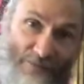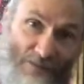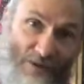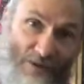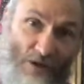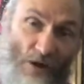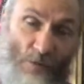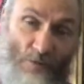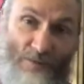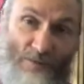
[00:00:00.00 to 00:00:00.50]

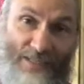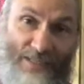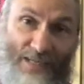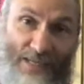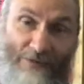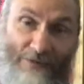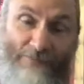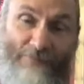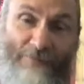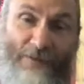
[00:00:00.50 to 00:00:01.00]
goat
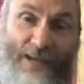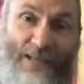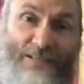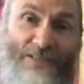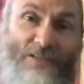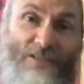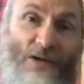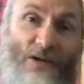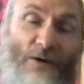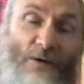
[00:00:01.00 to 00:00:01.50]
give, and
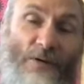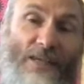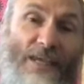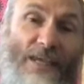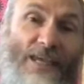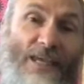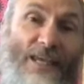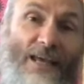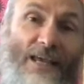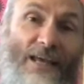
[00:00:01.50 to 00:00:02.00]
so
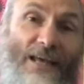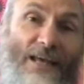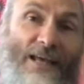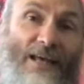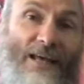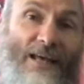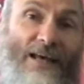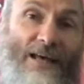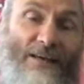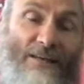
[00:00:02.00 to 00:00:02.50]
he
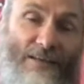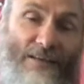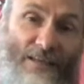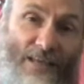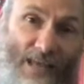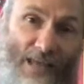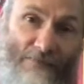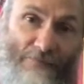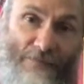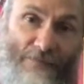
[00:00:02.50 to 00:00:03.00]

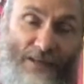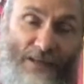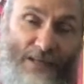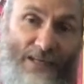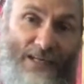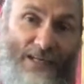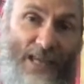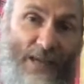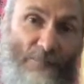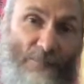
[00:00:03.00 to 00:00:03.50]
gave the
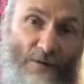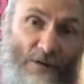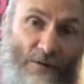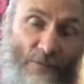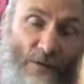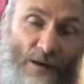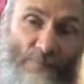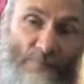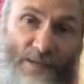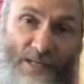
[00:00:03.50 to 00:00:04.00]
innkeeper
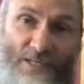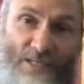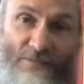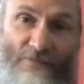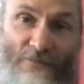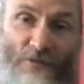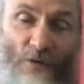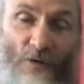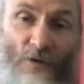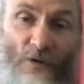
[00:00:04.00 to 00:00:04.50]
one piece
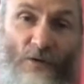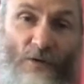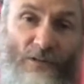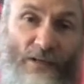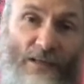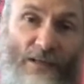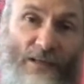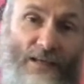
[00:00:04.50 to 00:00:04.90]
of gold,